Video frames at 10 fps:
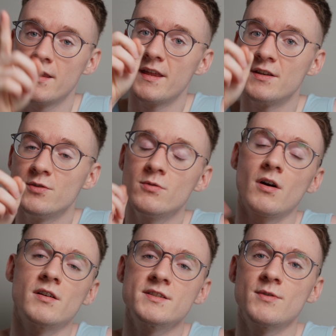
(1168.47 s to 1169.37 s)
They do
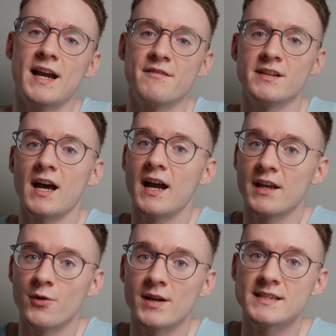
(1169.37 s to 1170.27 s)
also have an
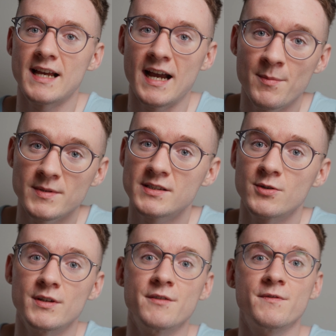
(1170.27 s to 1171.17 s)
iOS app,
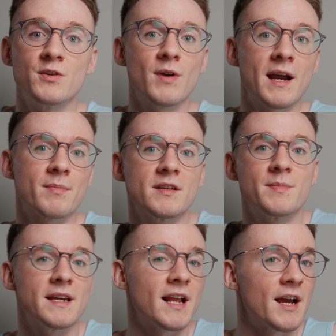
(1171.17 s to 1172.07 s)
so if you happen to
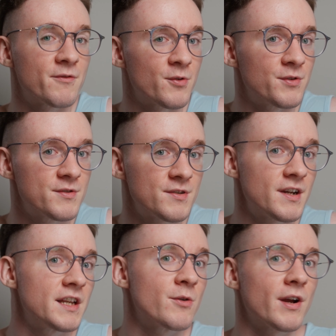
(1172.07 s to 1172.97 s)
be an iPhone user
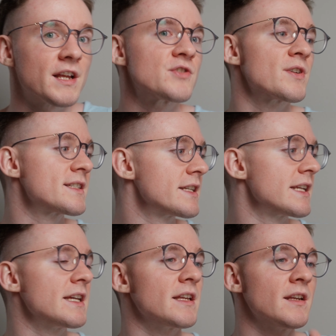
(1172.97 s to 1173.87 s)
and you are interested
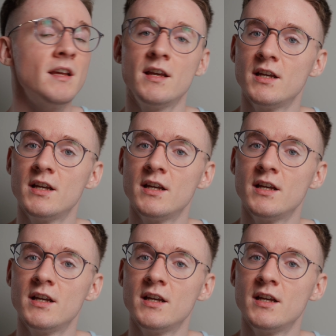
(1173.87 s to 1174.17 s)
in